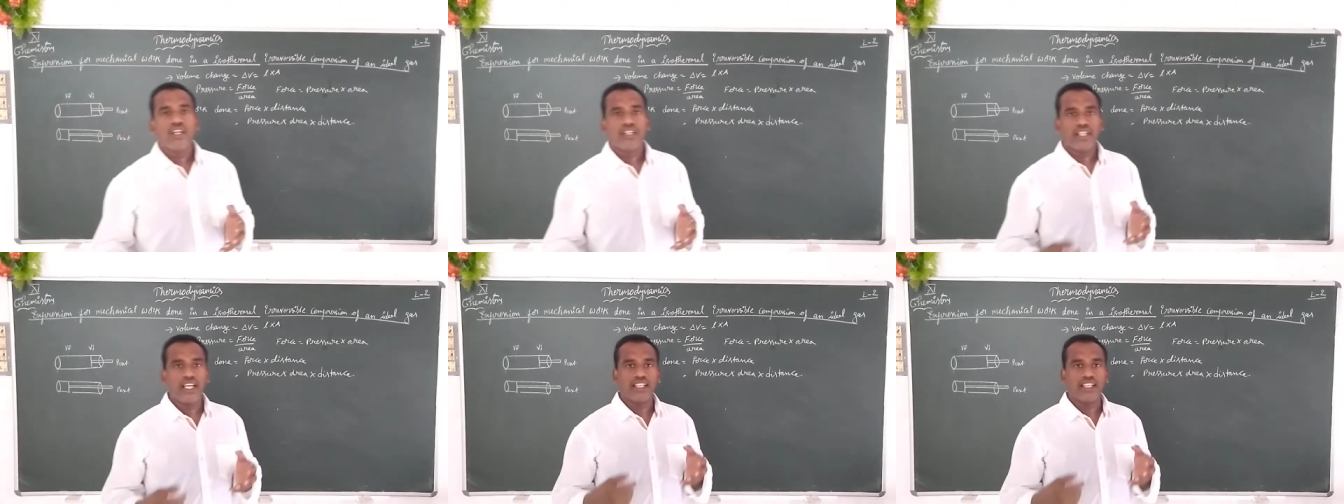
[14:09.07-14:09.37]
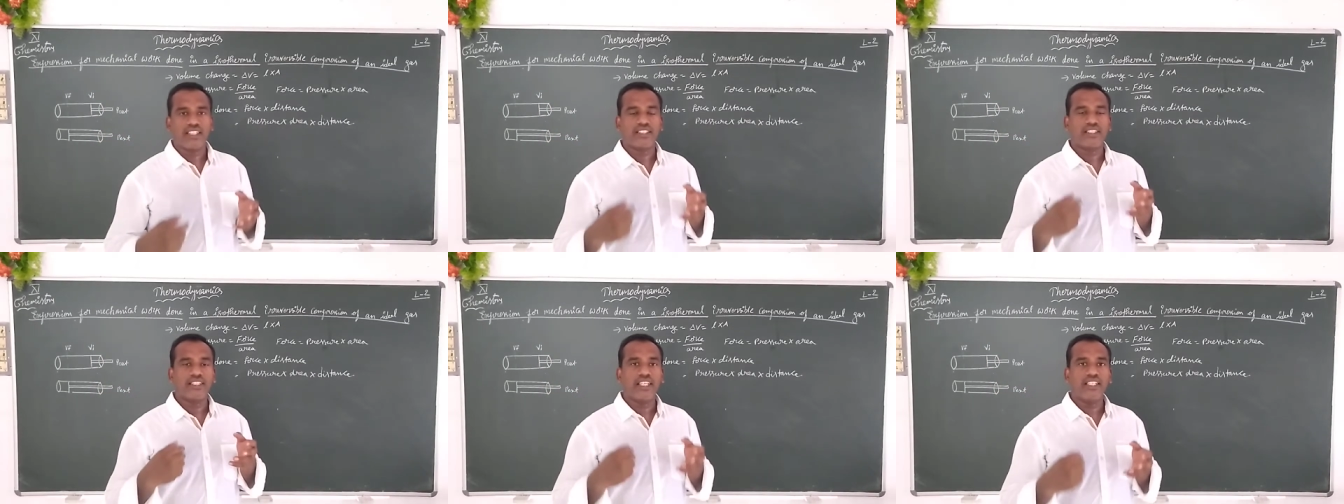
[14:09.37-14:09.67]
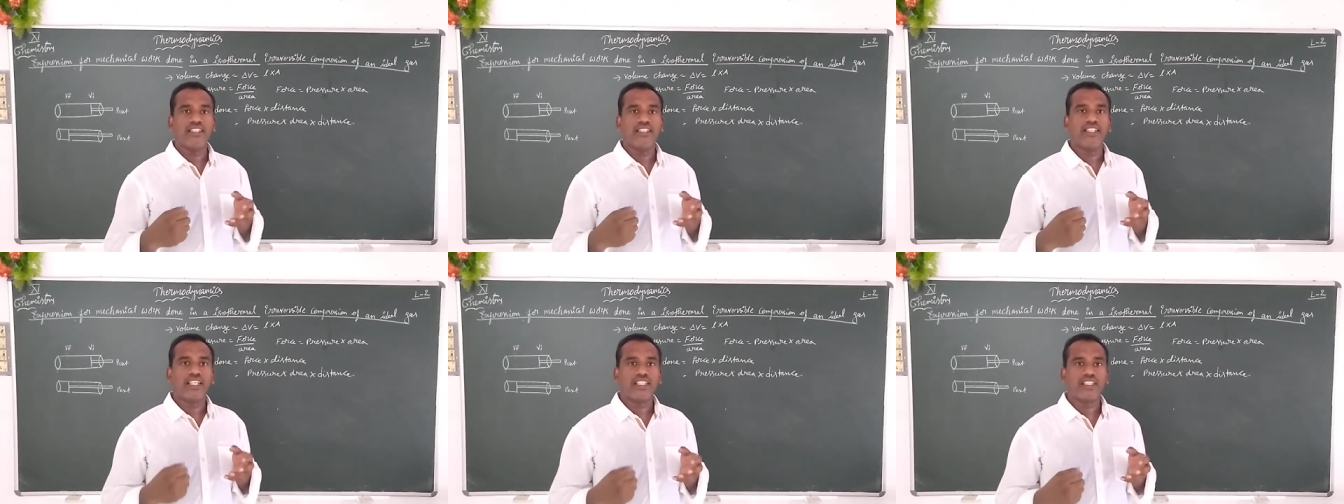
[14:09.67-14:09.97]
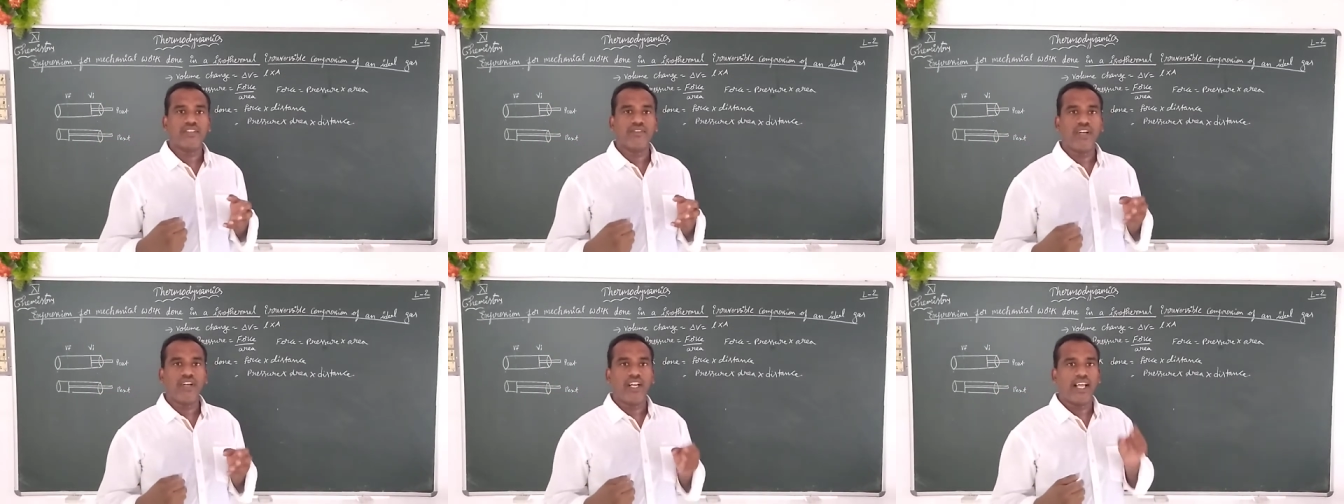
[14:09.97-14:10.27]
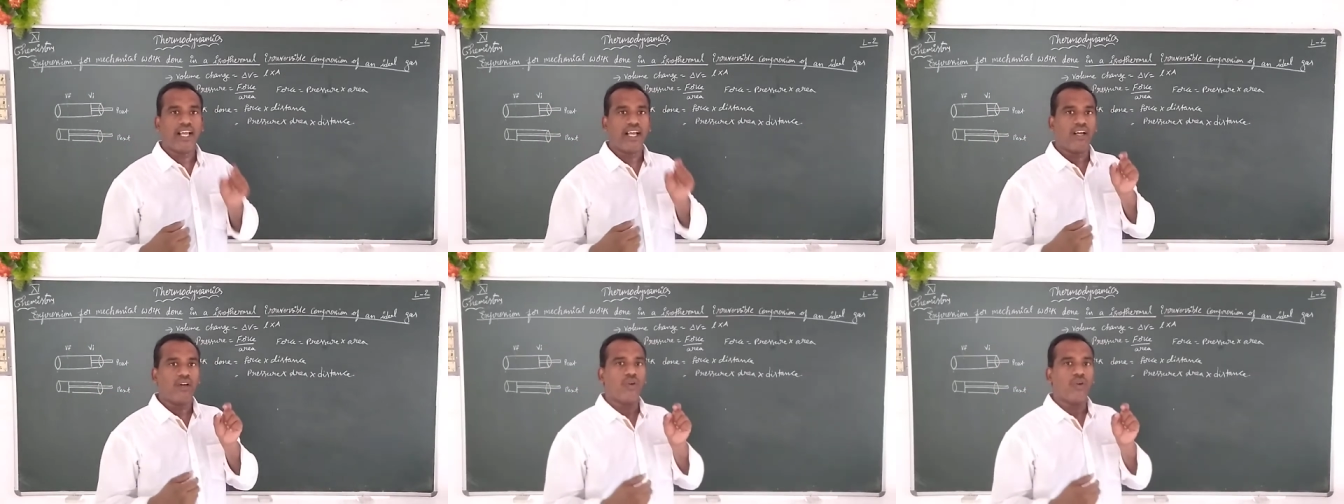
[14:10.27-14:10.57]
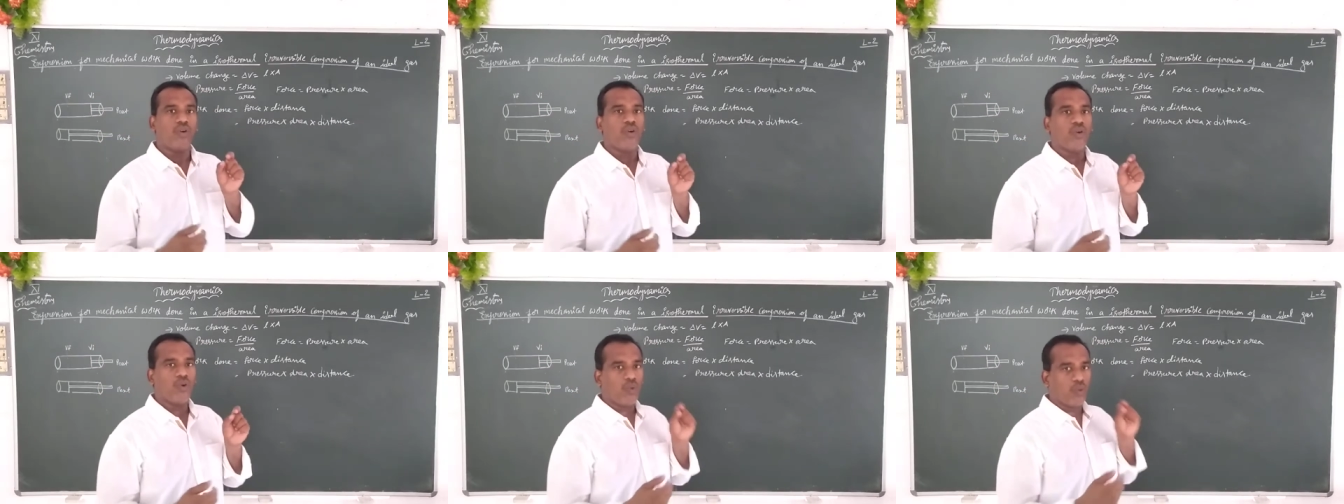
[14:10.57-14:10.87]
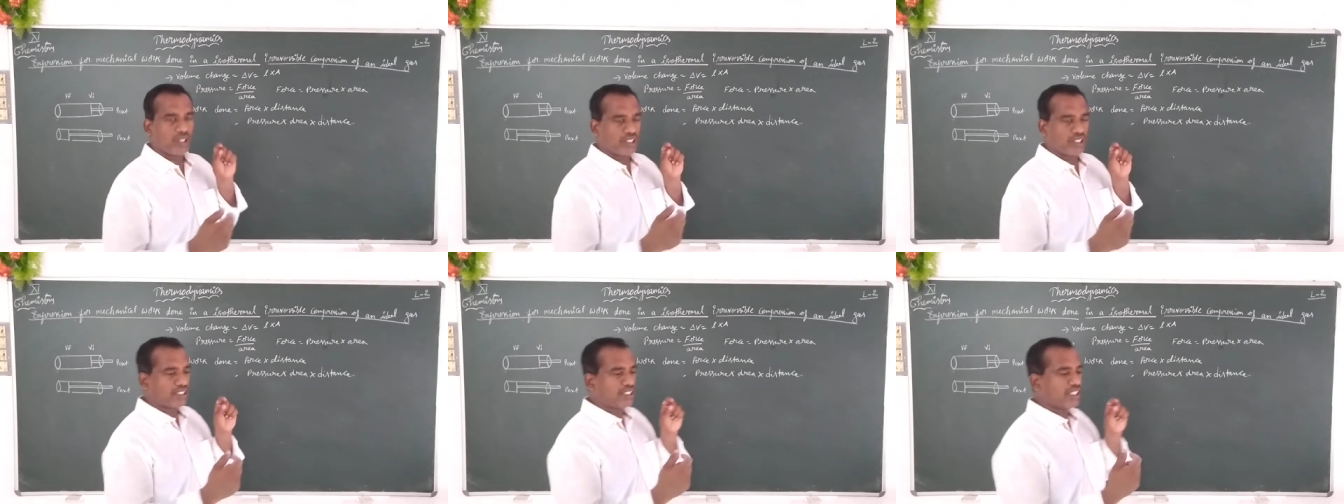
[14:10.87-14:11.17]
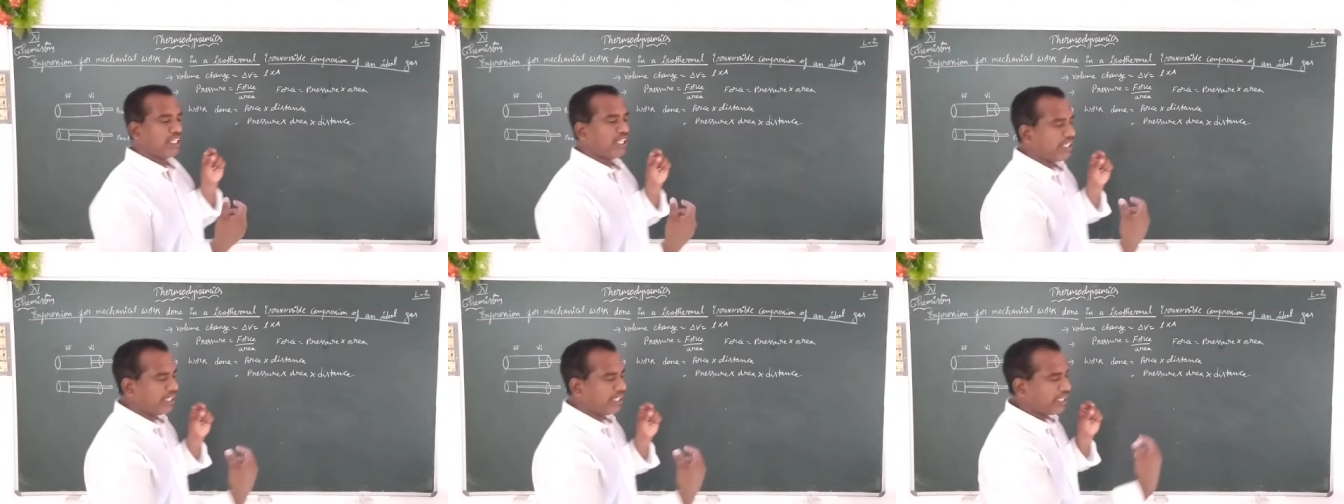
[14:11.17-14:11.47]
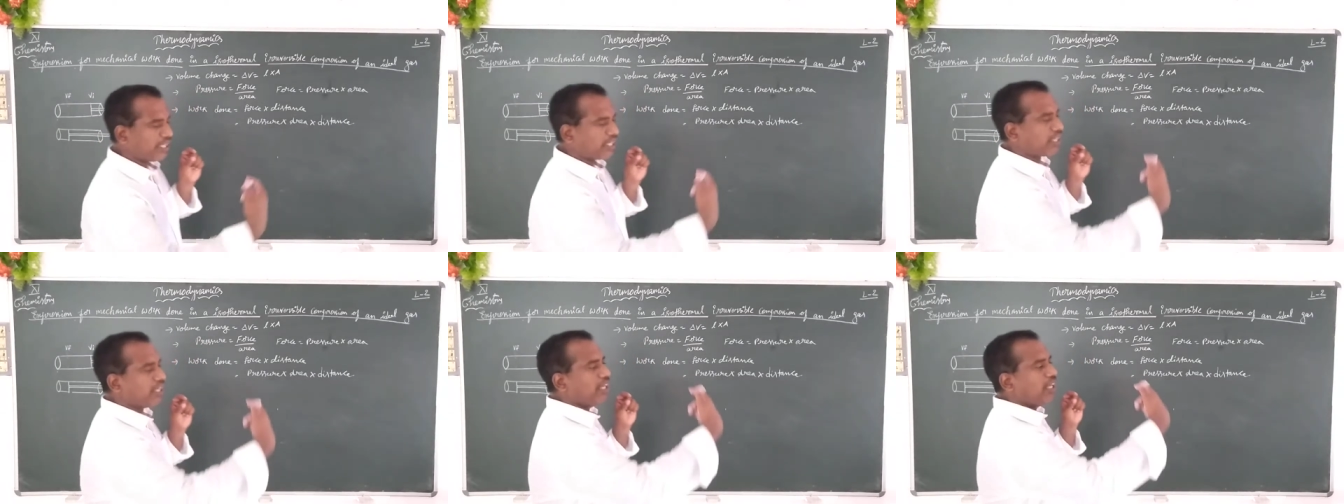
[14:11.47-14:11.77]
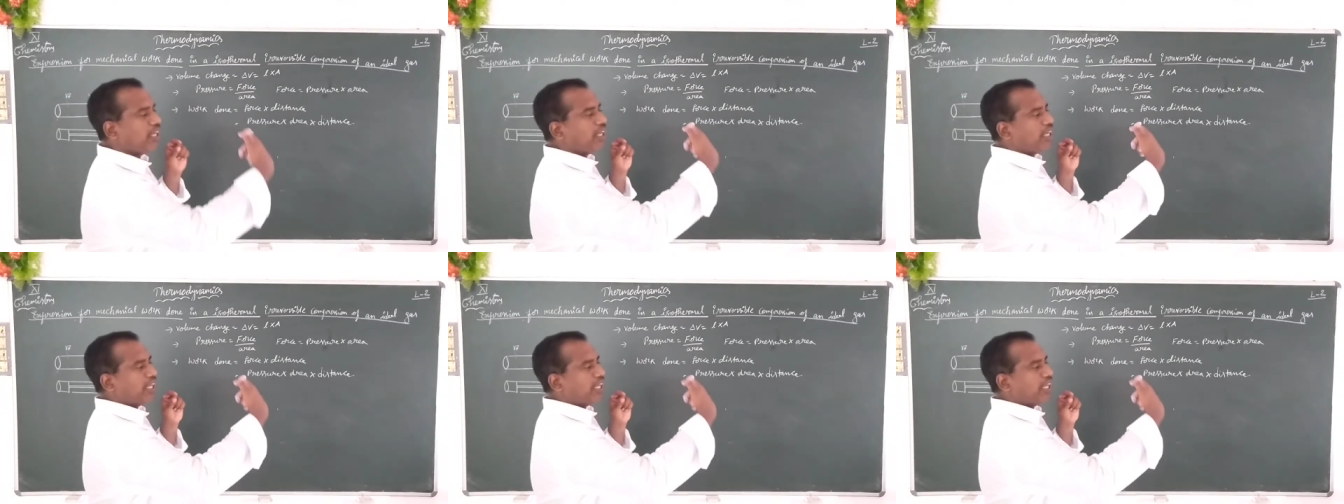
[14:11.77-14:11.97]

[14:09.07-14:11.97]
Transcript: Yes, the injection will have one cylinder